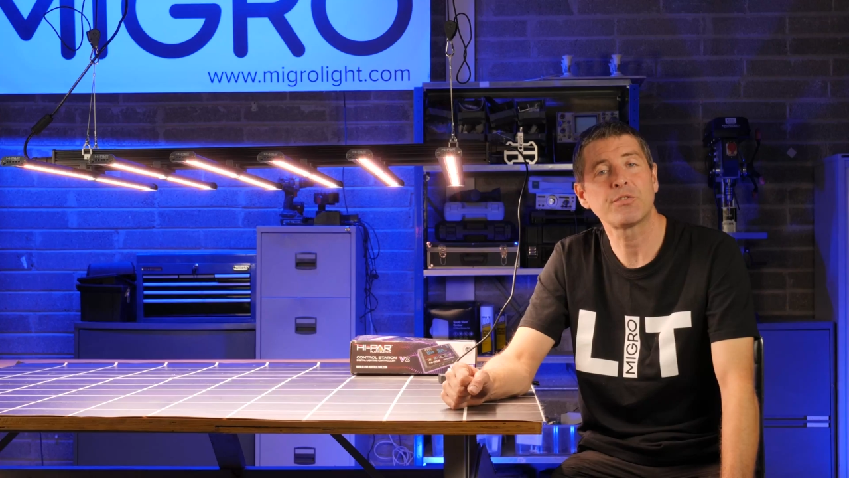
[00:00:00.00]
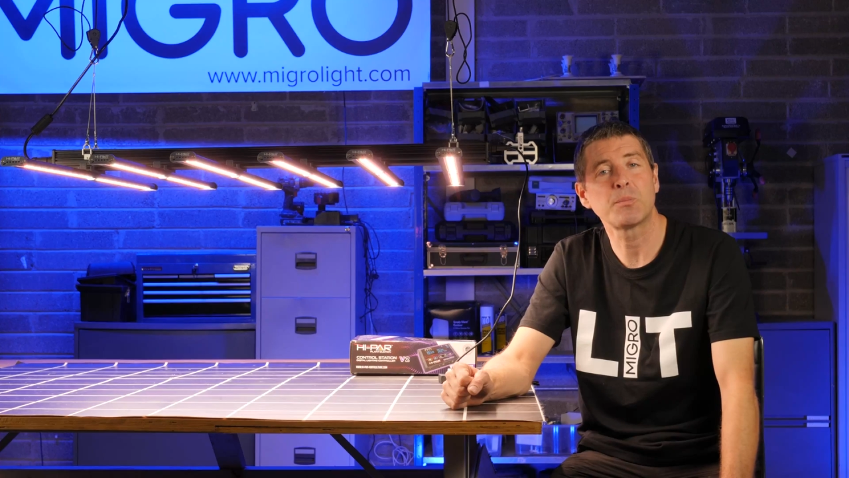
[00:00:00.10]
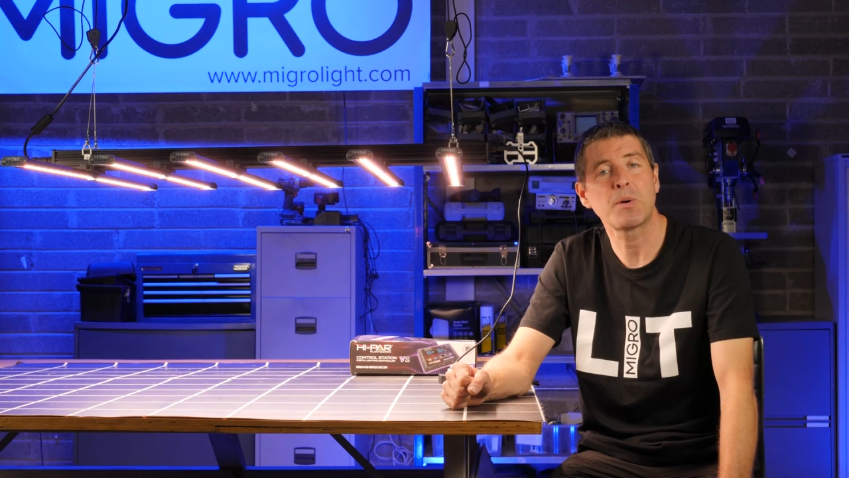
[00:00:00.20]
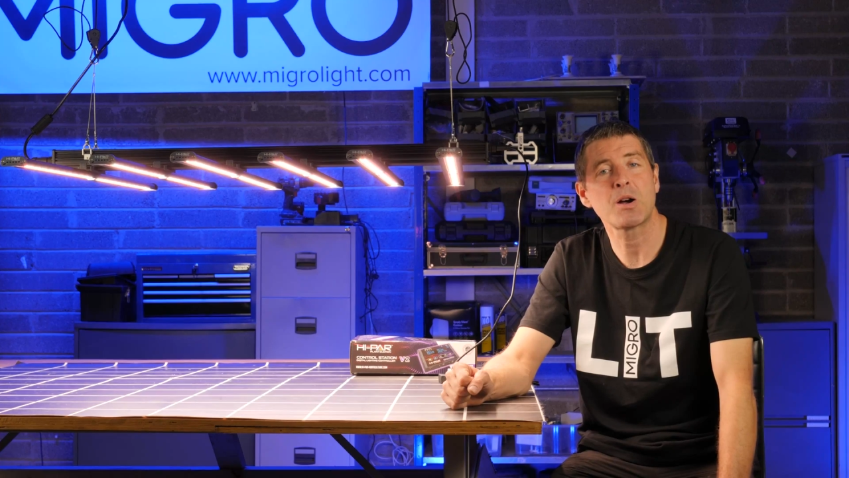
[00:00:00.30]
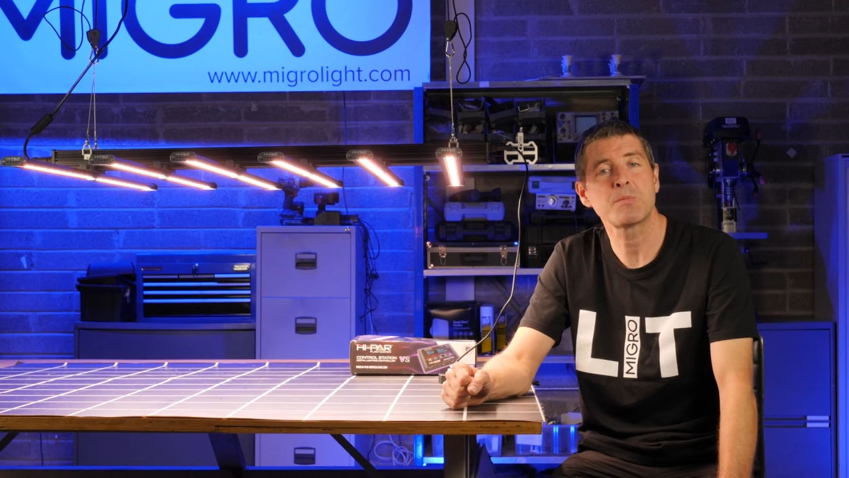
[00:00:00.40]
from
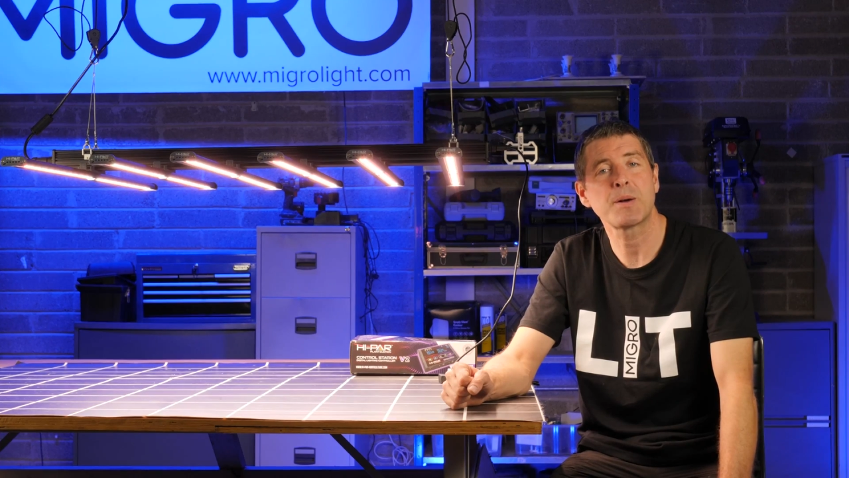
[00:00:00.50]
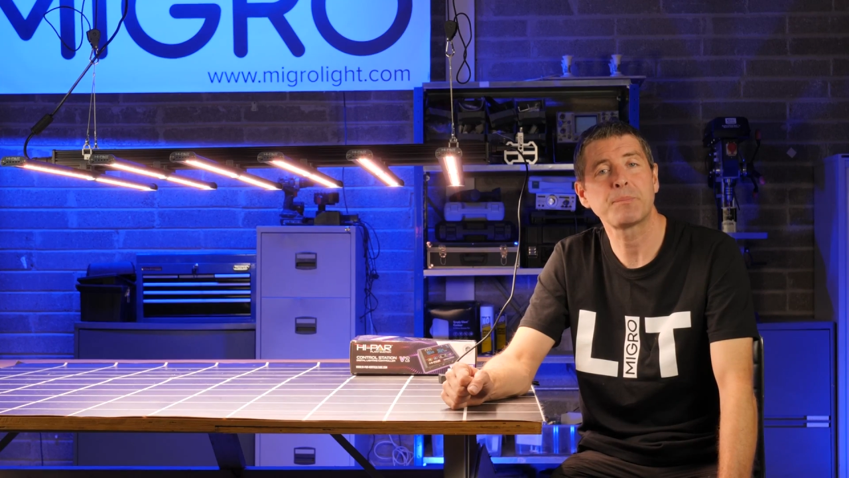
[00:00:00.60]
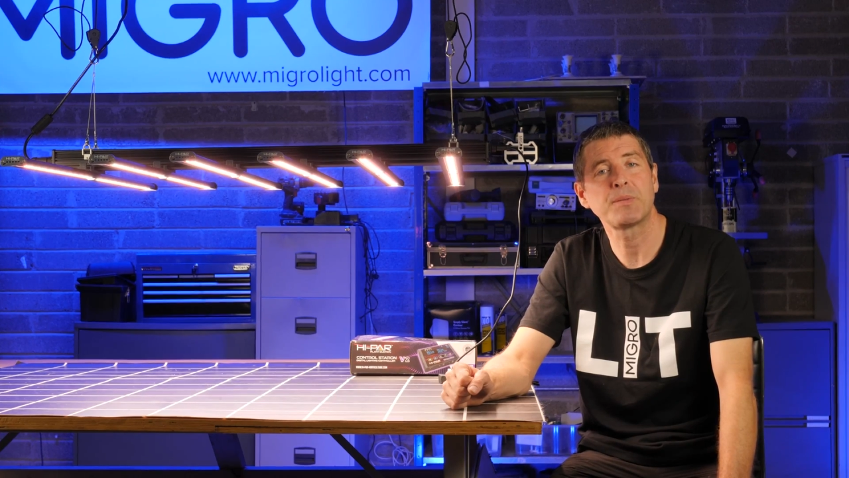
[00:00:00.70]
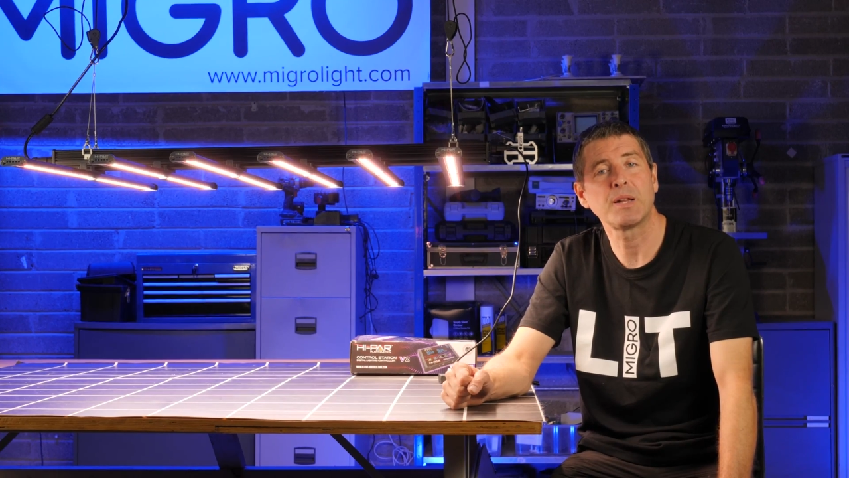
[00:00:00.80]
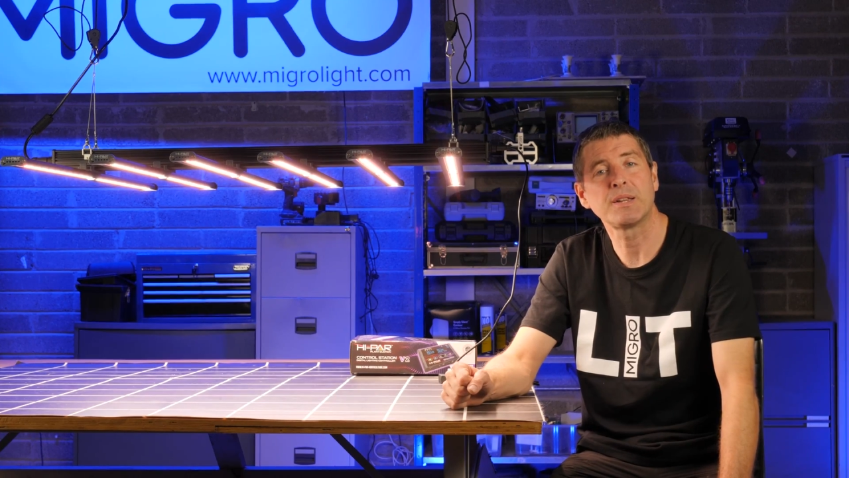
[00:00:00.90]
the power map
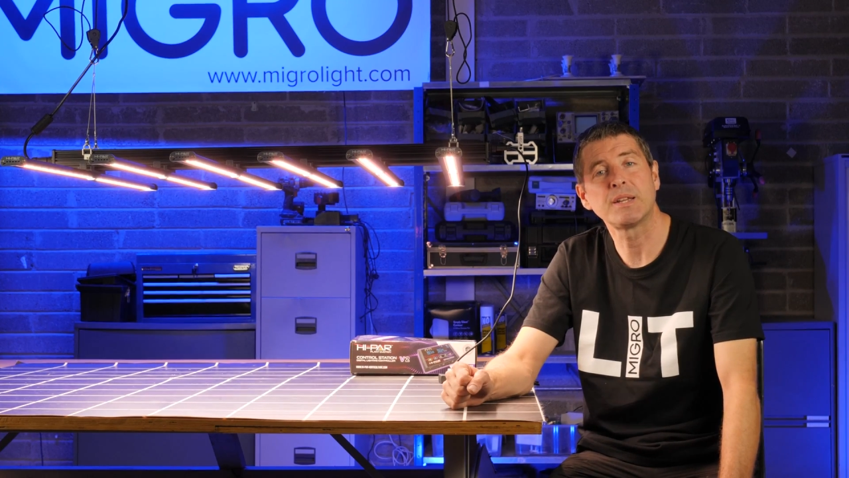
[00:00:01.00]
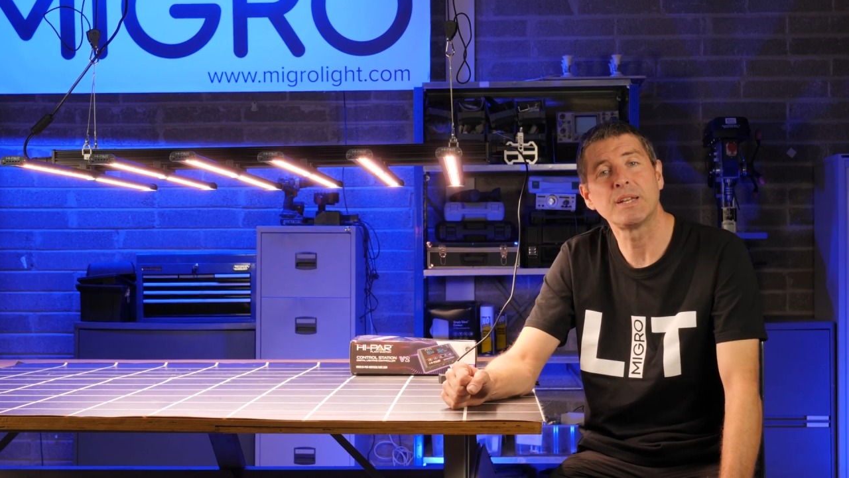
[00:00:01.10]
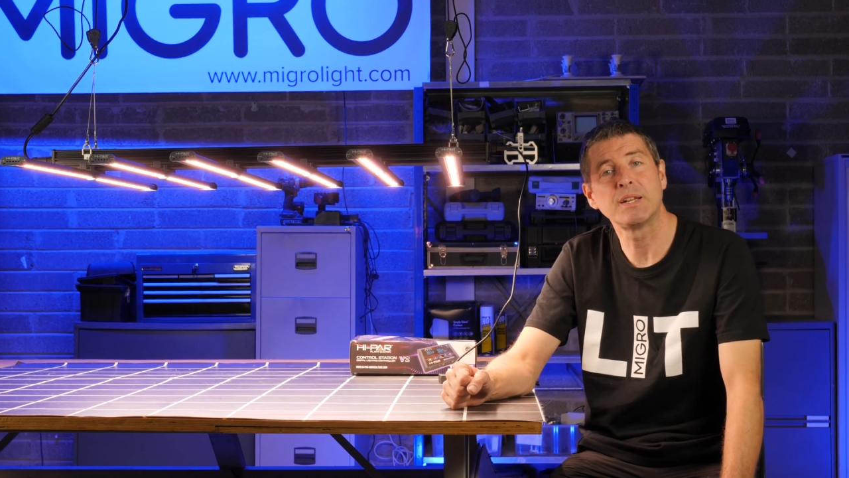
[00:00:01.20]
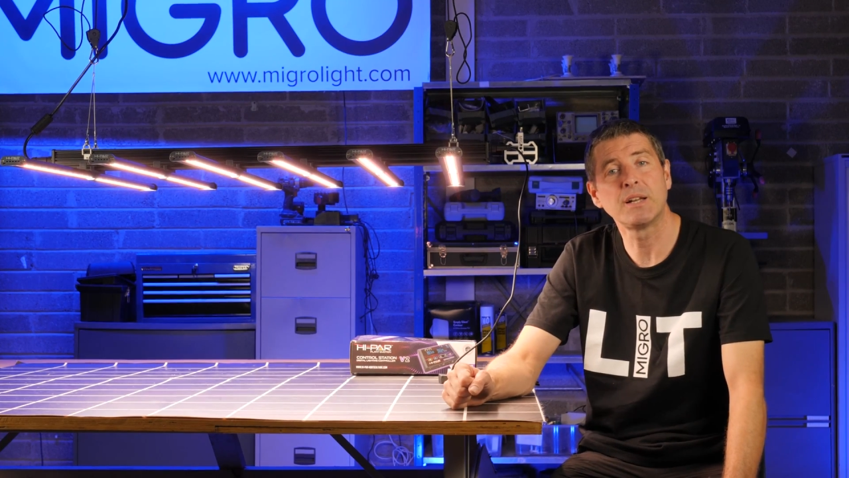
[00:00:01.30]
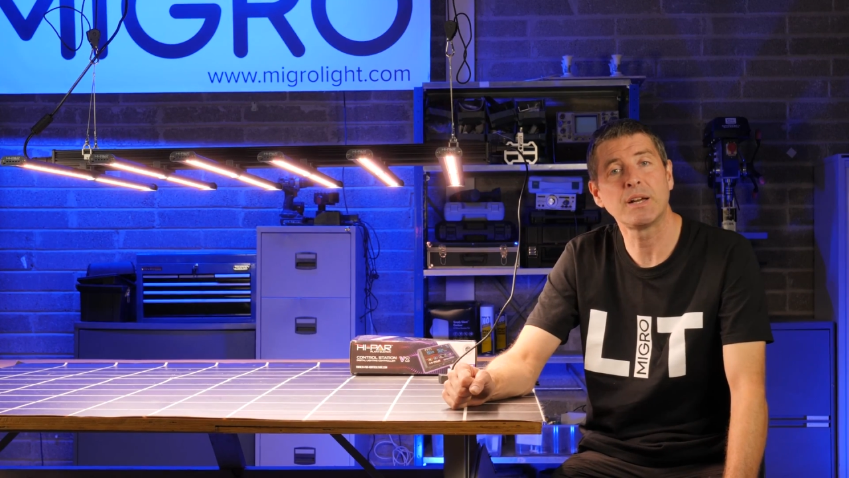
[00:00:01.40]
that
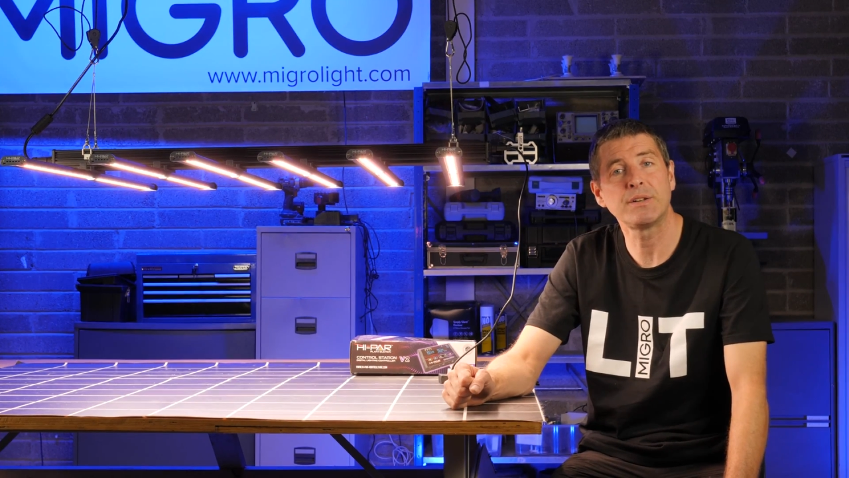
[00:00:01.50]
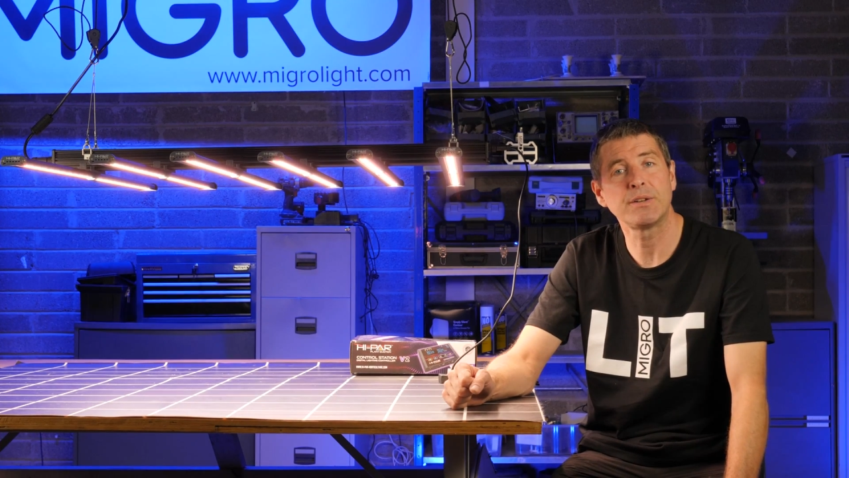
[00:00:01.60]
the light